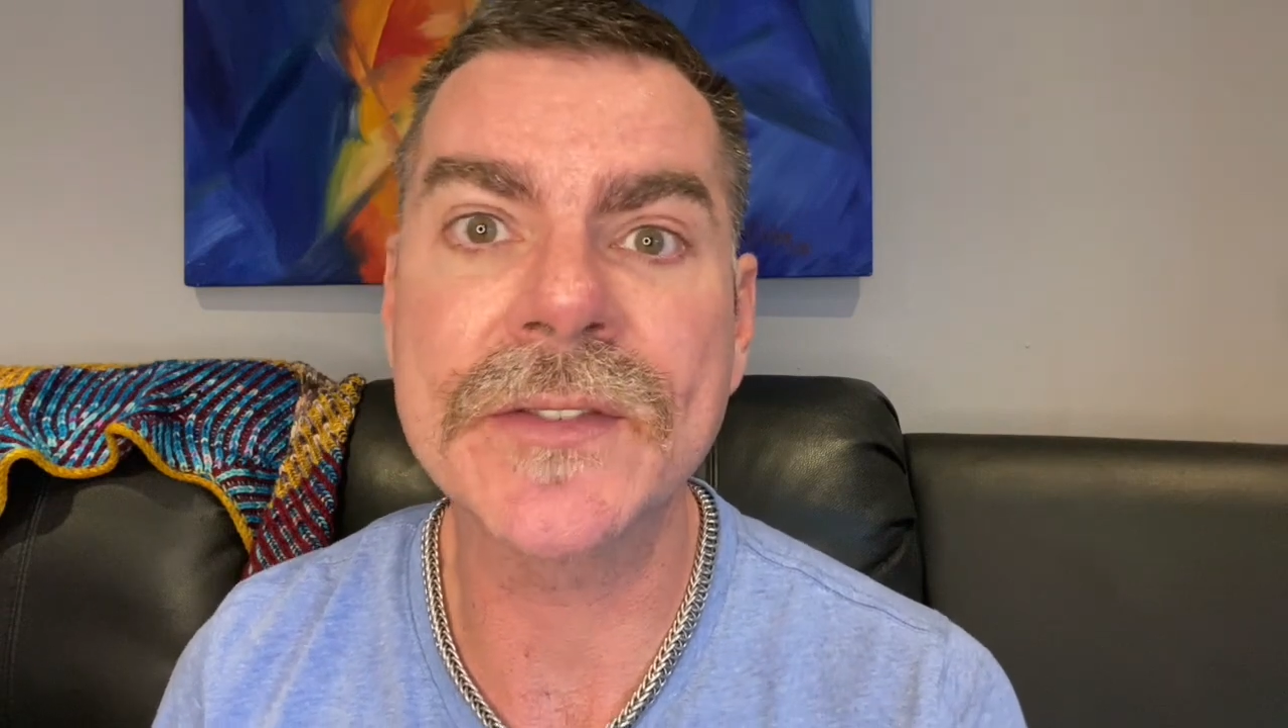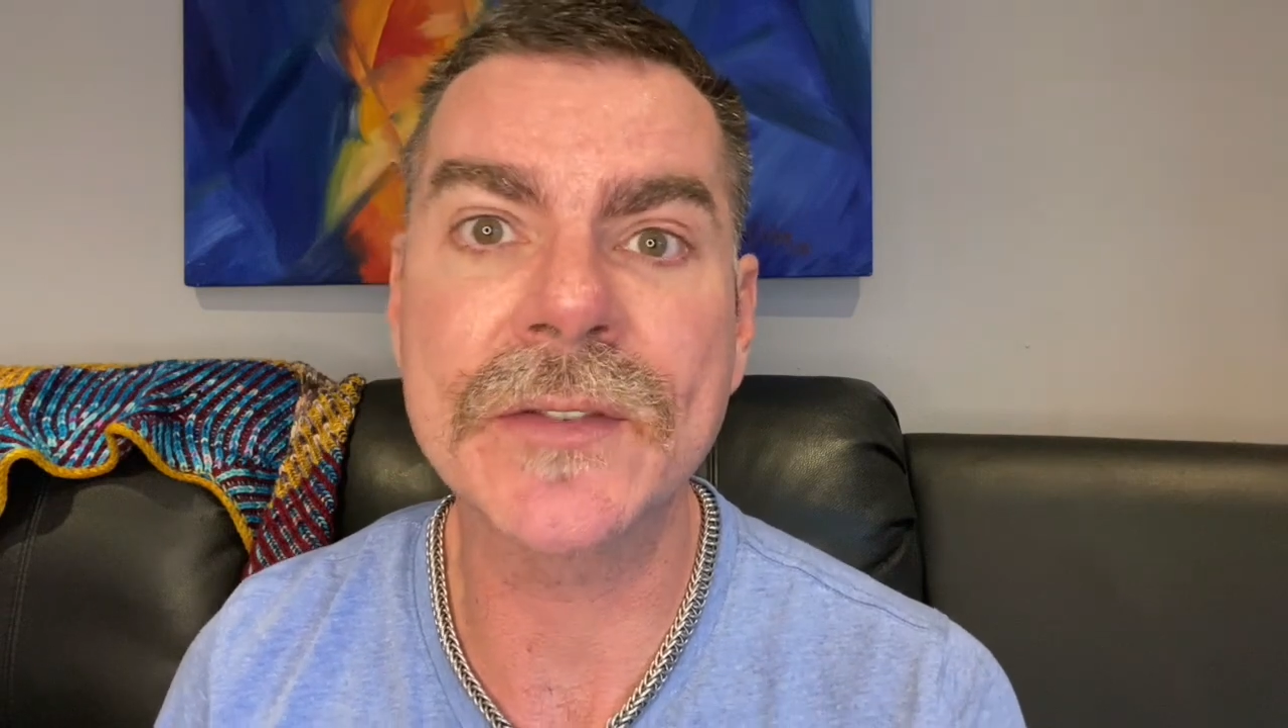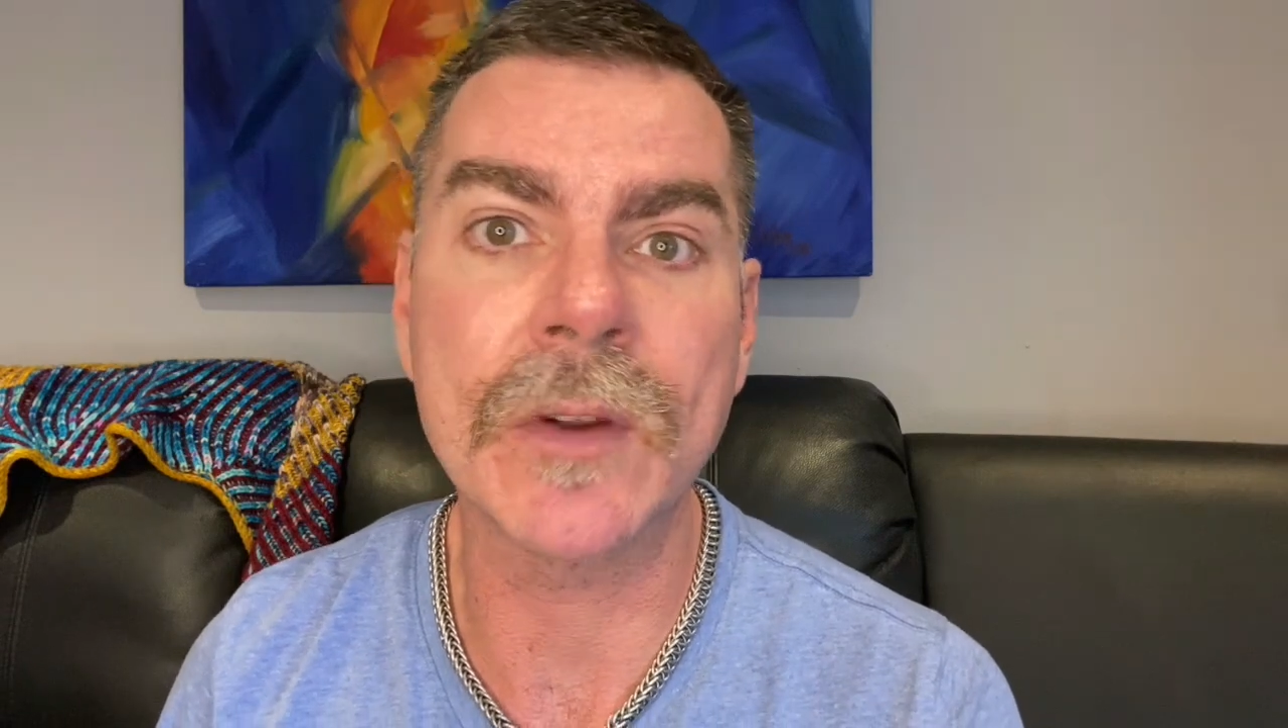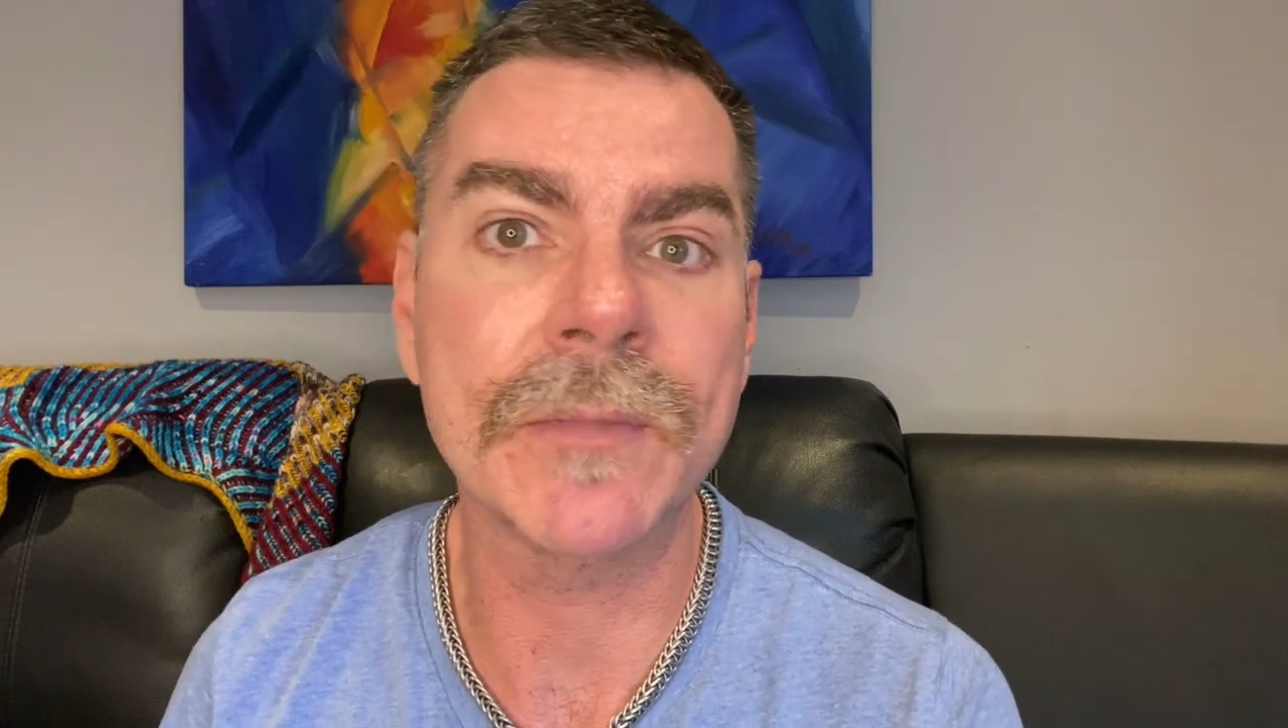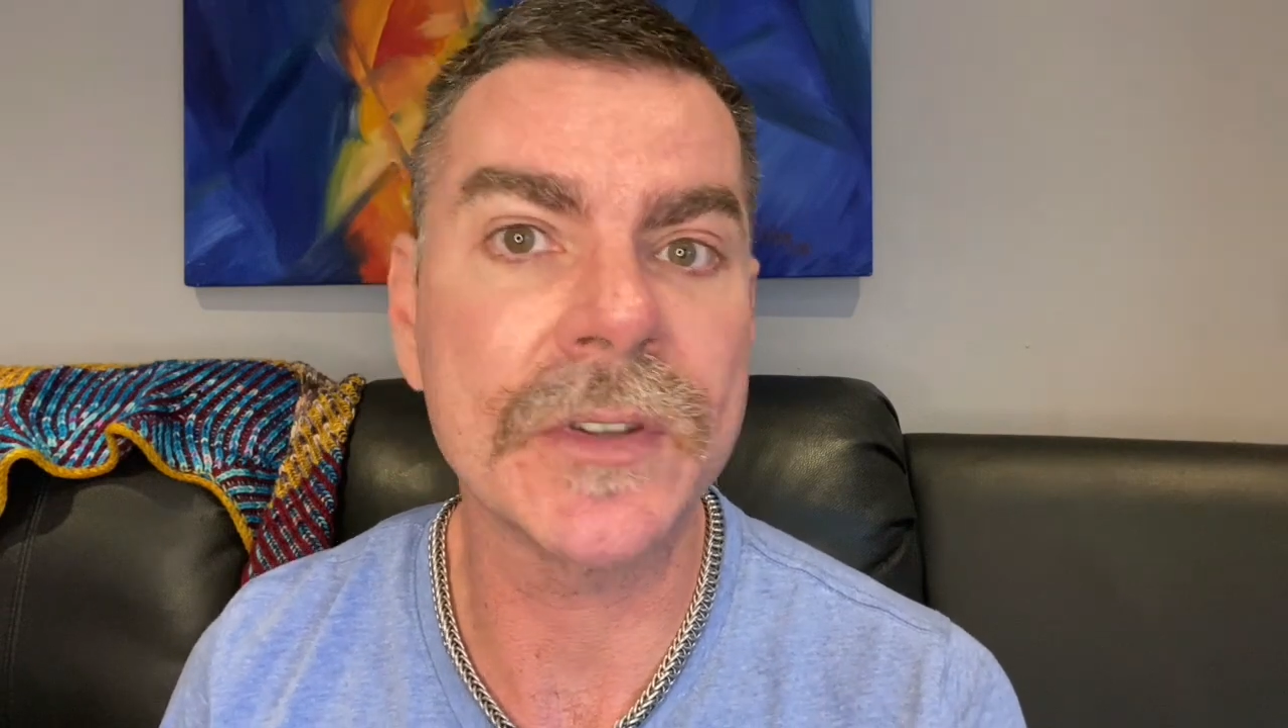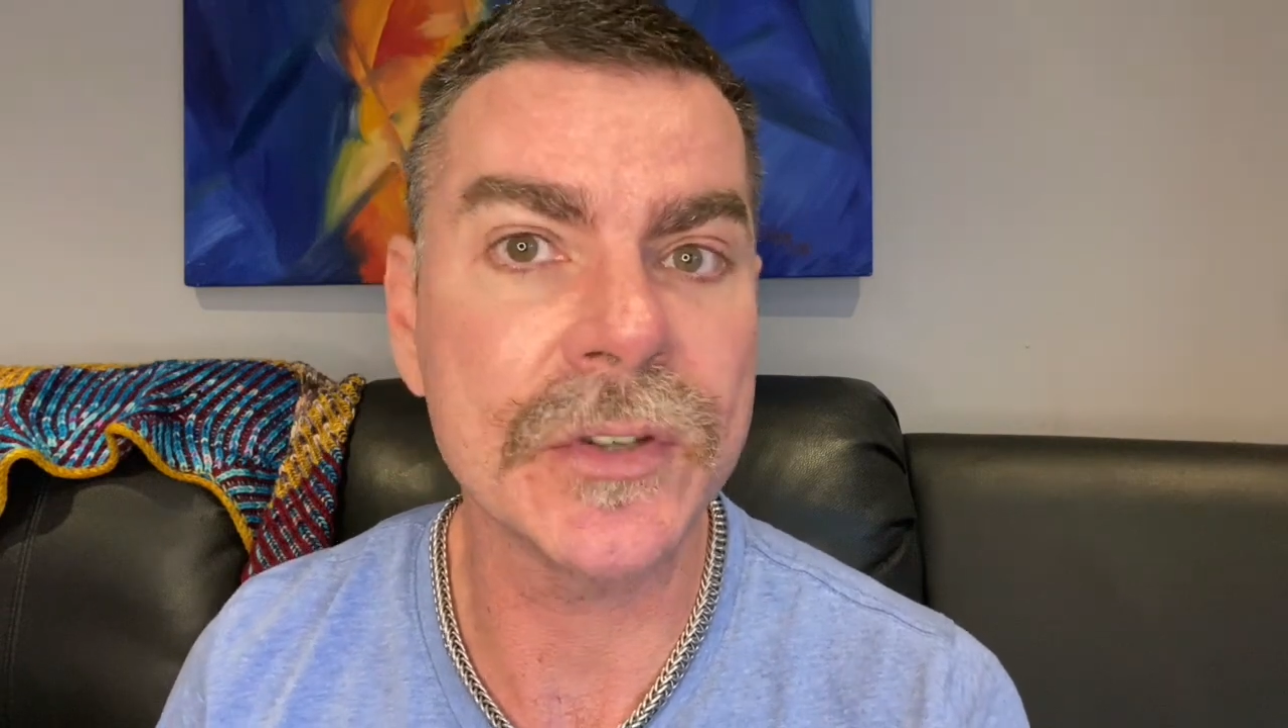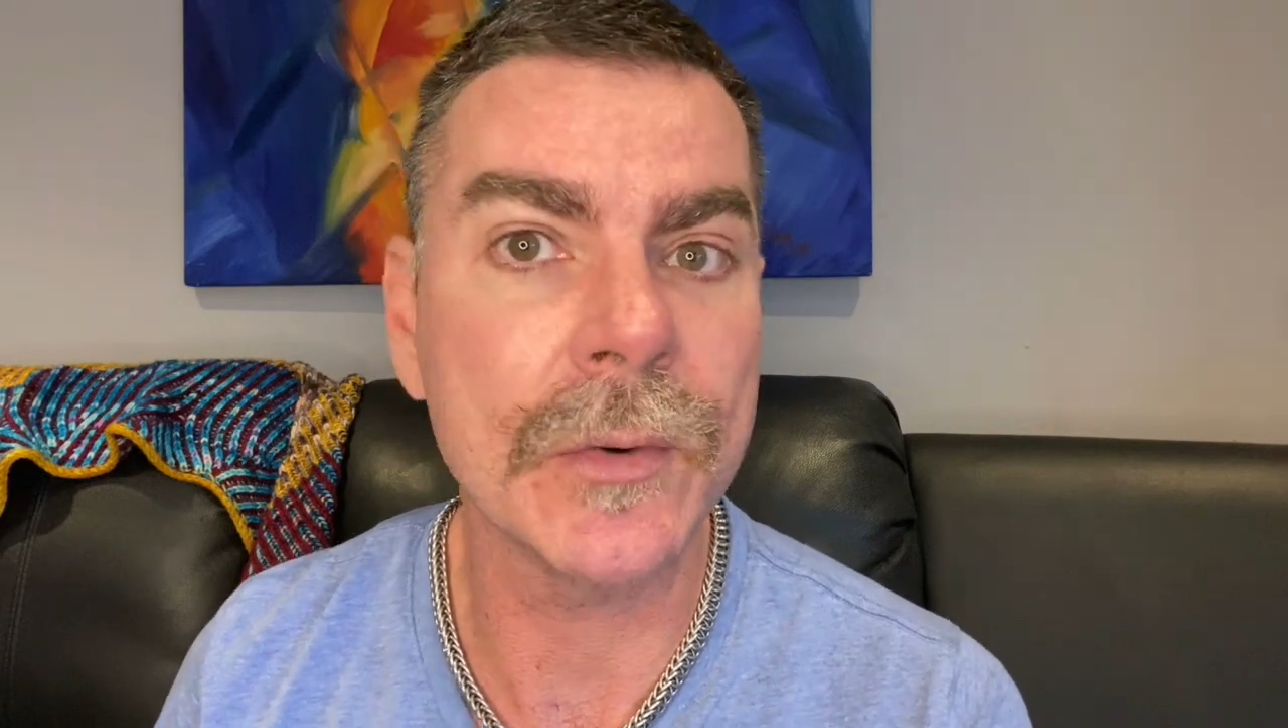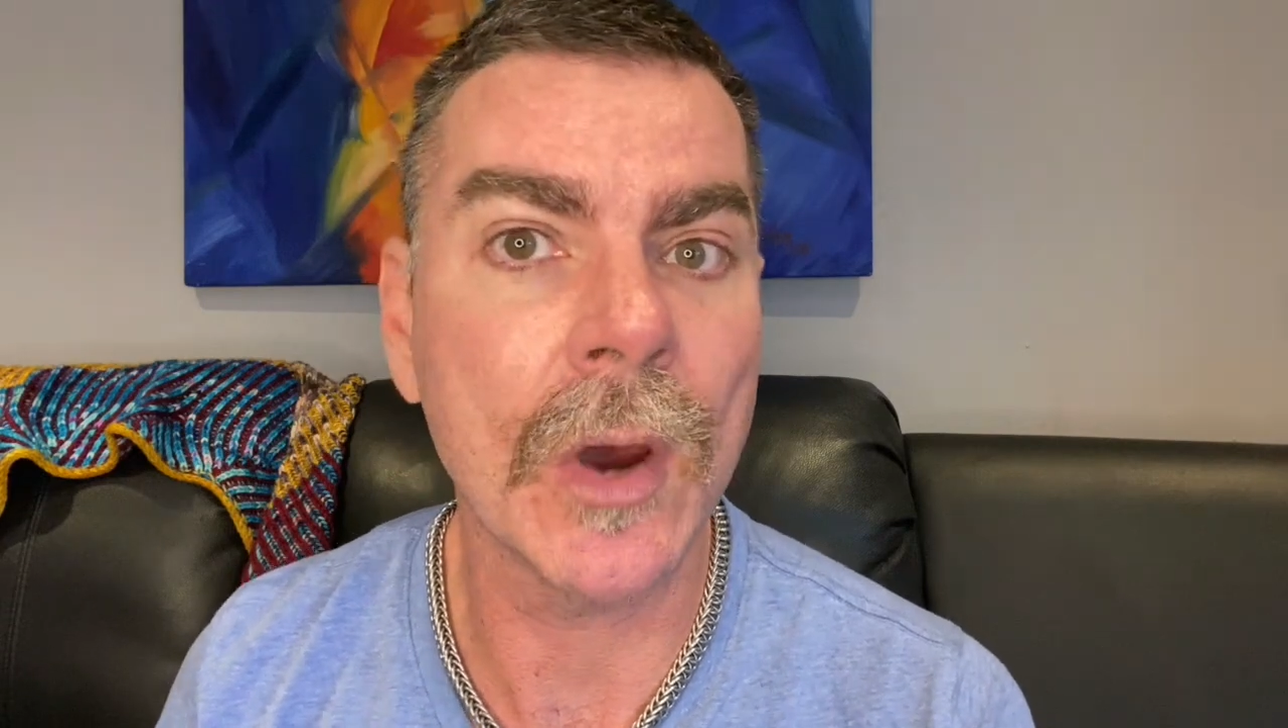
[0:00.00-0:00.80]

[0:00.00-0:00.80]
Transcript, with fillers: of soap that you